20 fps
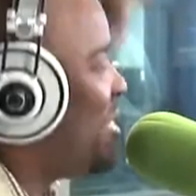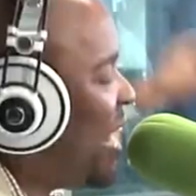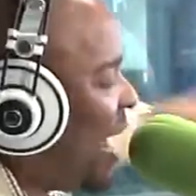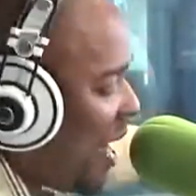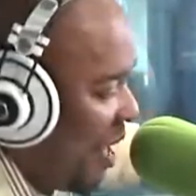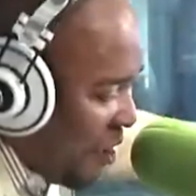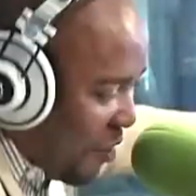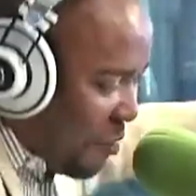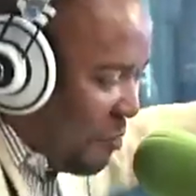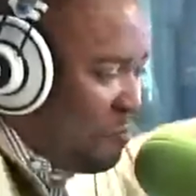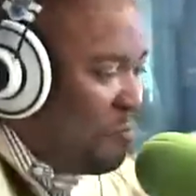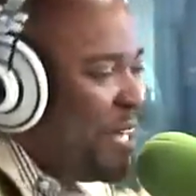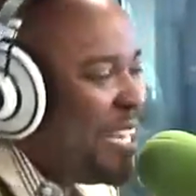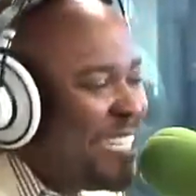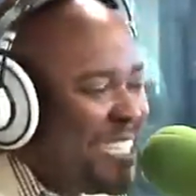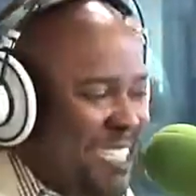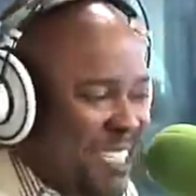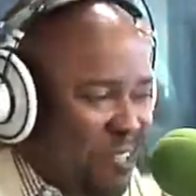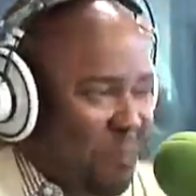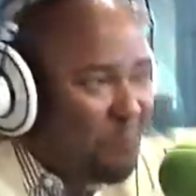Now
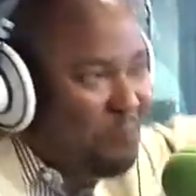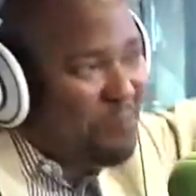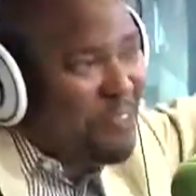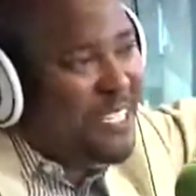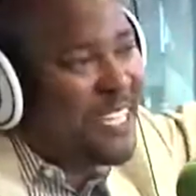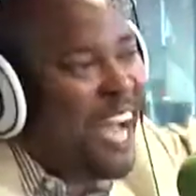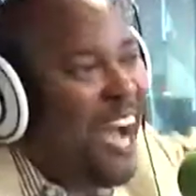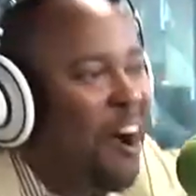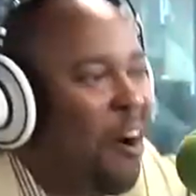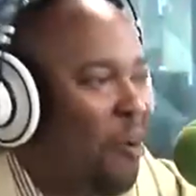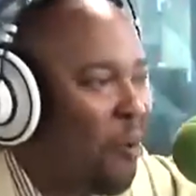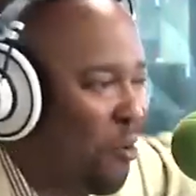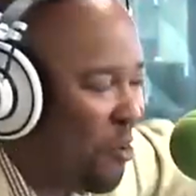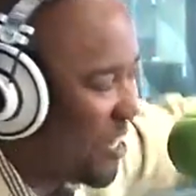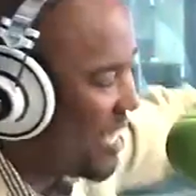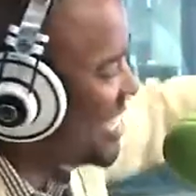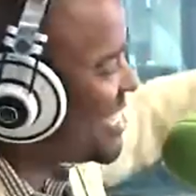it's down.